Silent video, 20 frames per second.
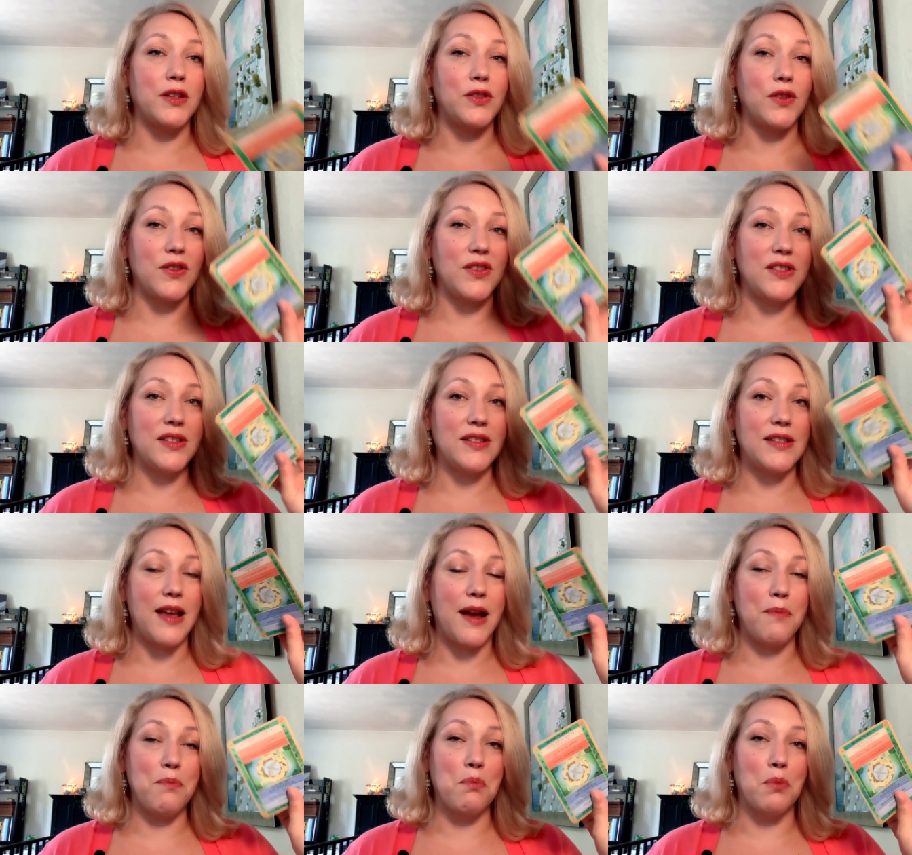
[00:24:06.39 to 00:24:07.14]
So this is
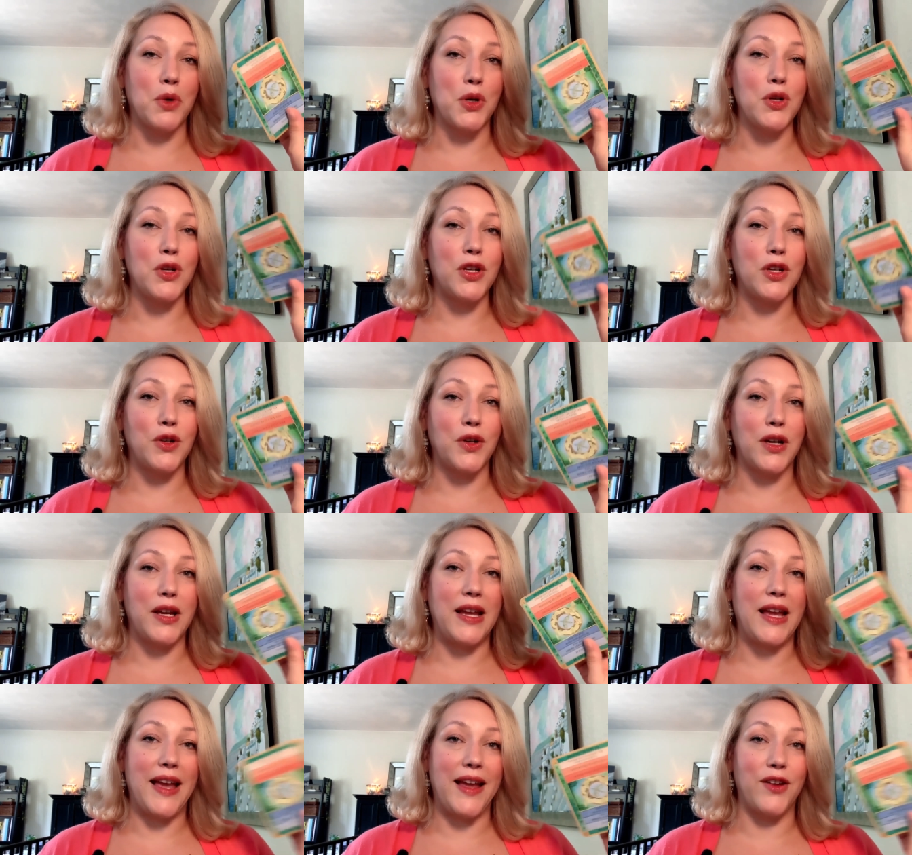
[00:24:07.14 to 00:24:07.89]
that
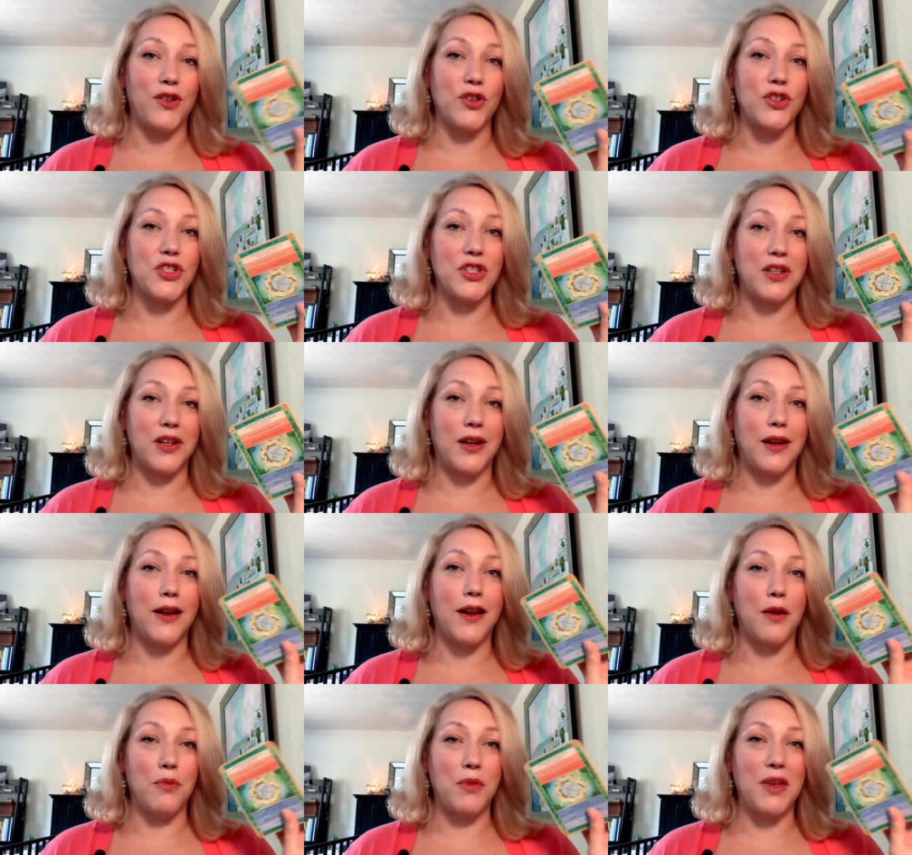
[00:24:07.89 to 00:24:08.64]
Mercury
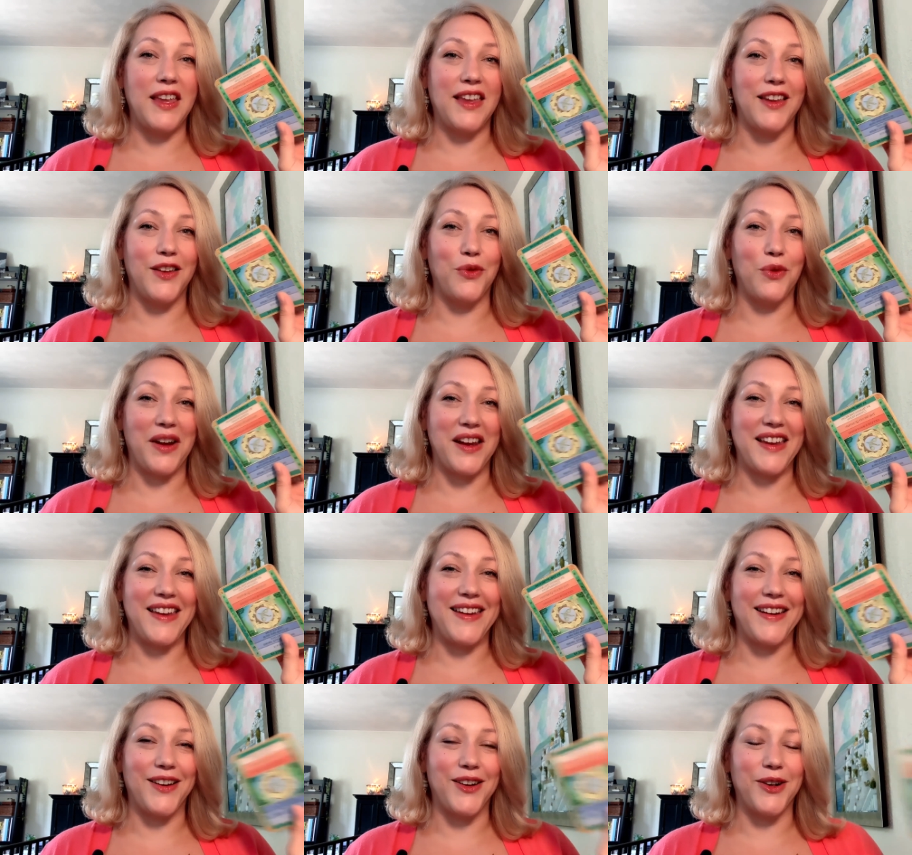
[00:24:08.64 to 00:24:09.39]
energy coming in
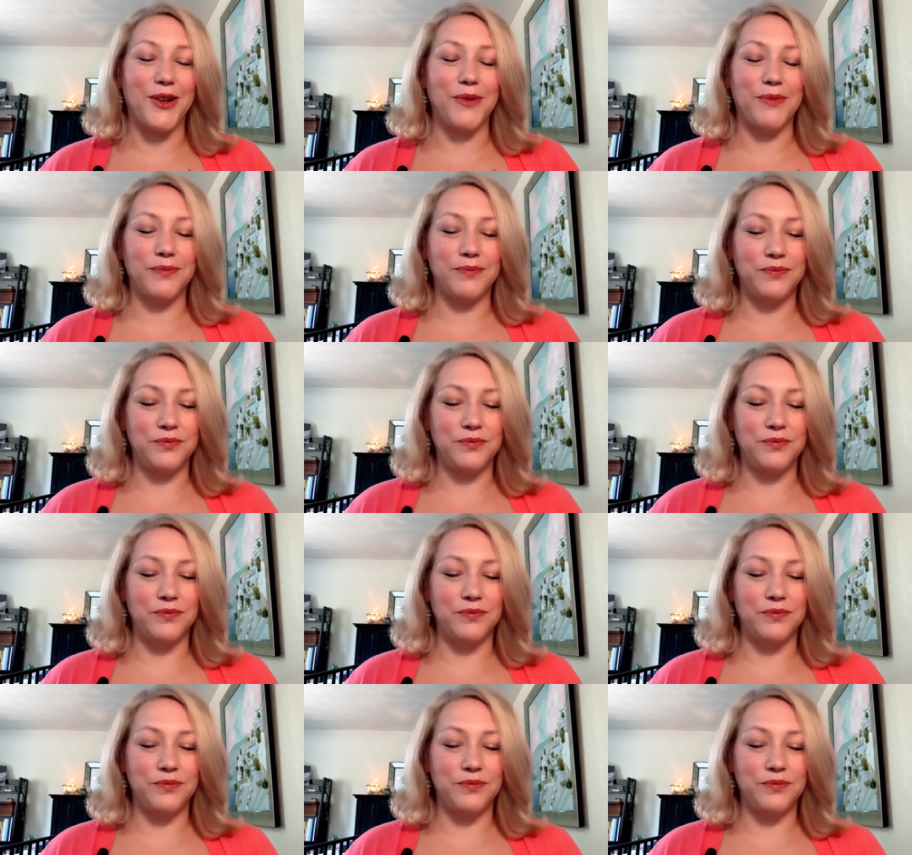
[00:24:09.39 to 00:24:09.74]
right here.